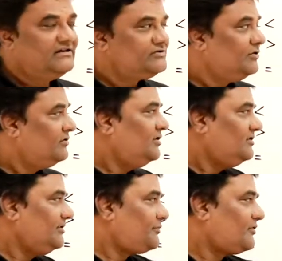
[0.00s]
So
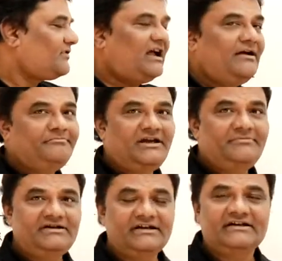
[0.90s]
the program may
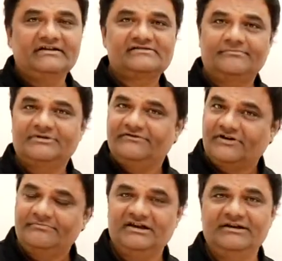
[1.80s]
be taking something
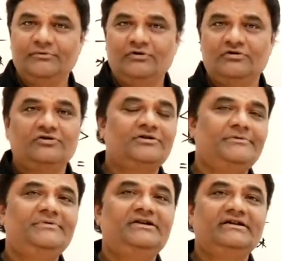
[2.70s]
from keyboard, or it may
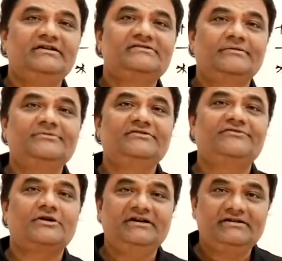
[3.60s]
be taking something
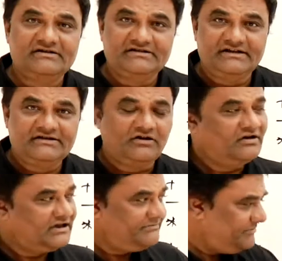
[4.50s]
from internet, or
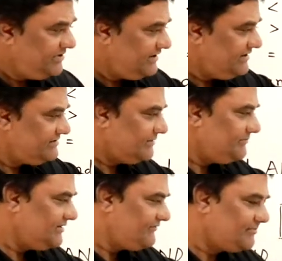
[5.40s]
it may be reading
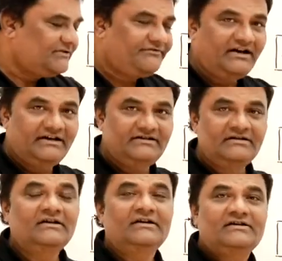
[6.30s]
something from the file.
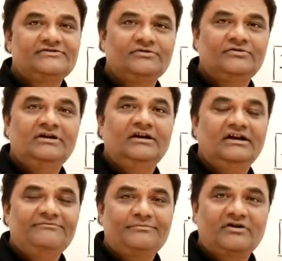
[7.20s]
So
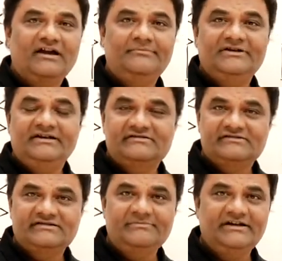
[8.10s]
if program needs
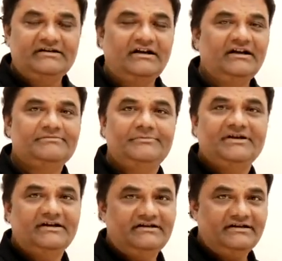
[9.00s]
some data, it may be
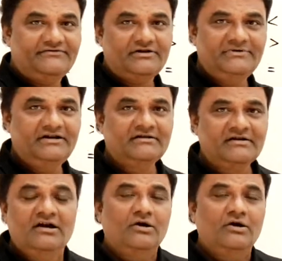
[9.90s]
getting it from here.